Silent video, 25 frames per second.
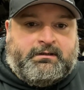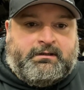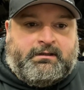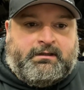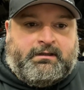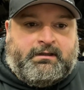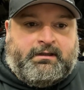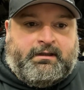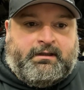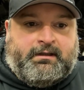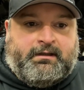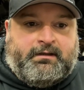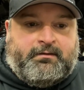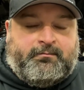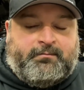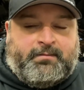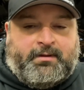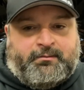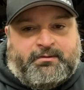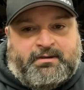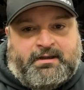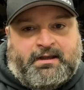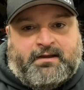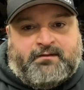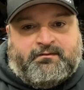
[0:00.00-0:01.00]
and
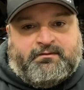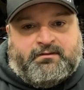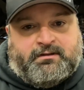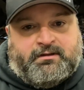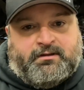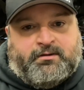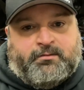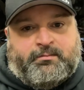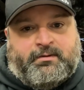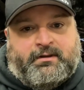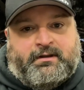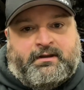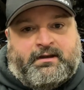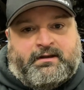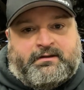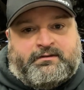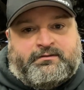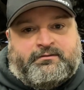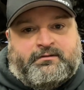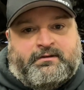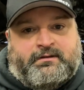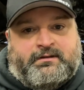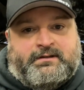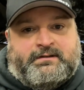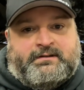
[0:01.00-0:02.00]
maybe have a little bit
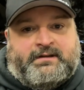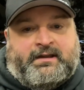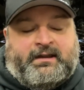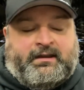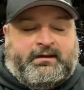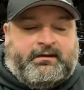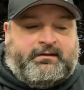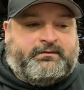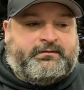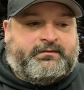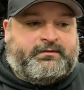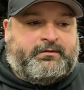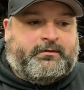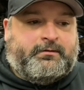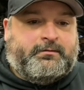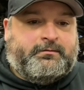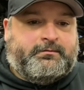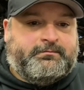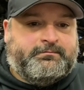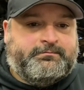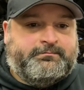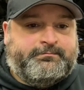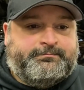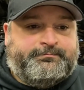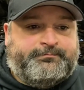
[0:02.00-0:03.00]
extra in the tank. So
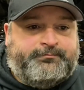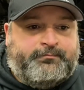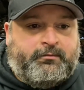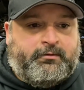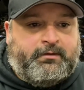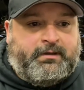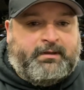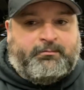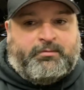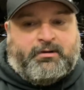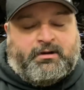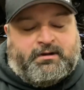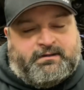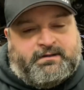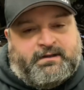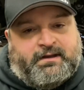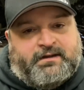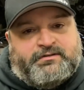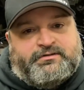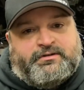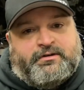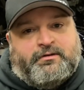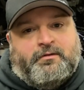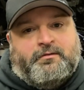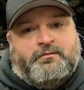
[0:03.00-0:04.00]
they brought the
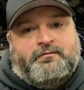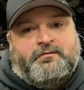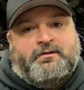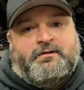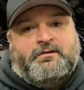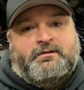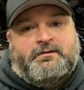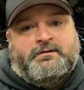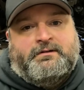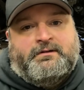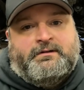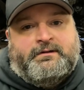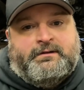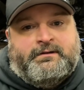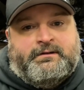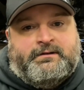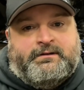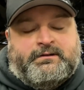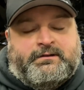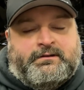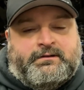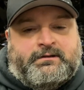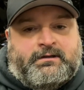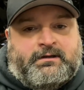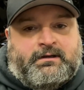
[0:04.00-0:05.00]
engine over.
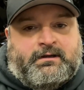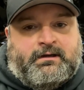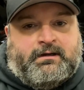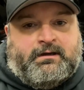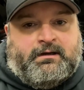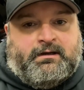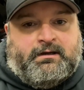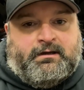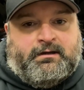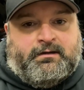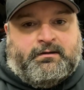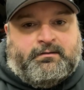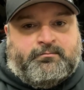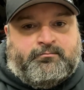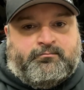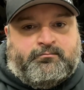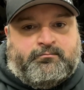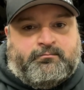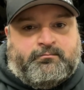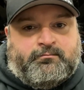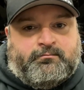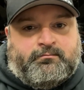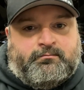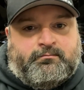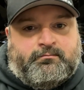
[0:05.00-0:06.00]

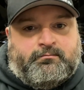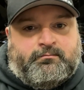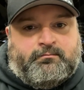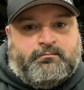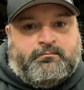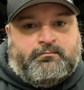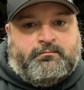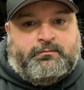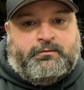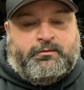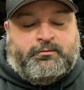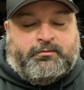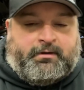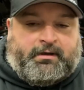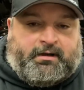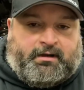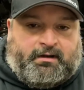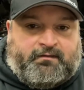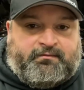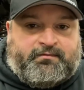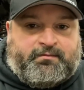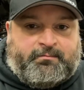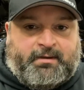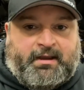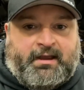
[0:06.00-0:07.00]
Knew right
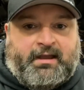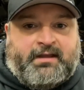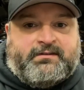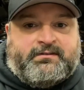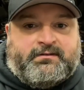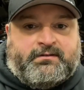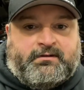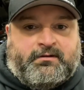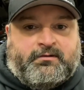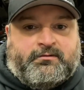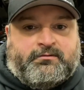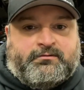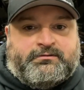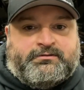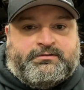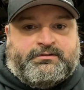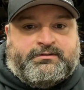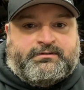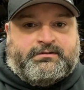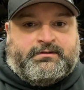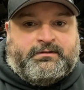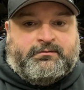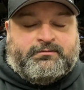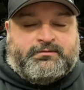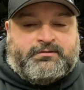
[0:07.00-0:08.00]
off the bat, you know,
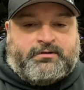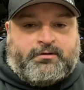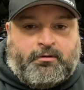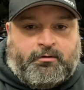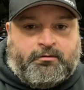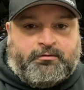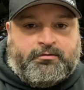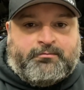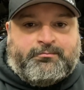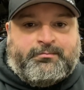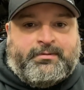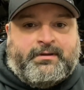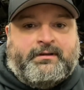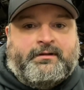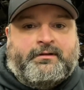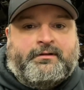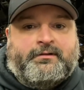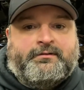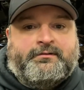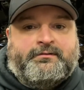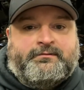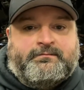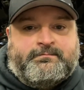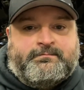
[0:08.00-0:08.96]
it was an older build,